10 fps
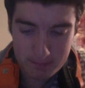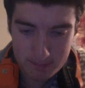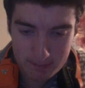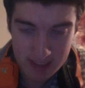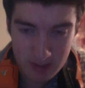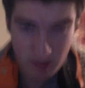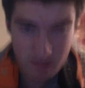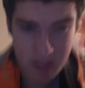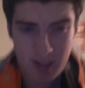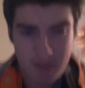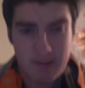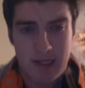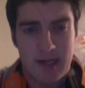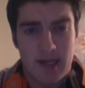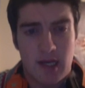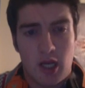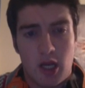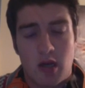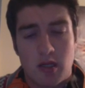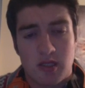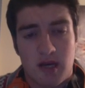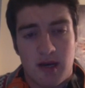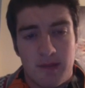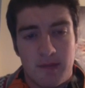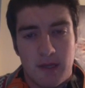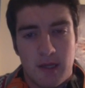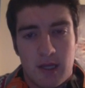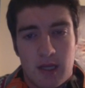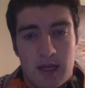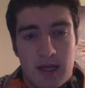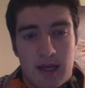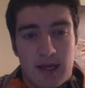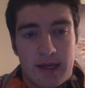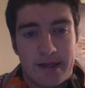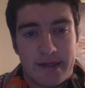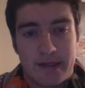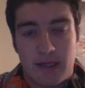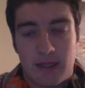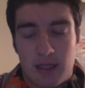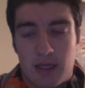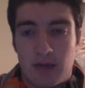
Best RPG I've played in a long time, and I, I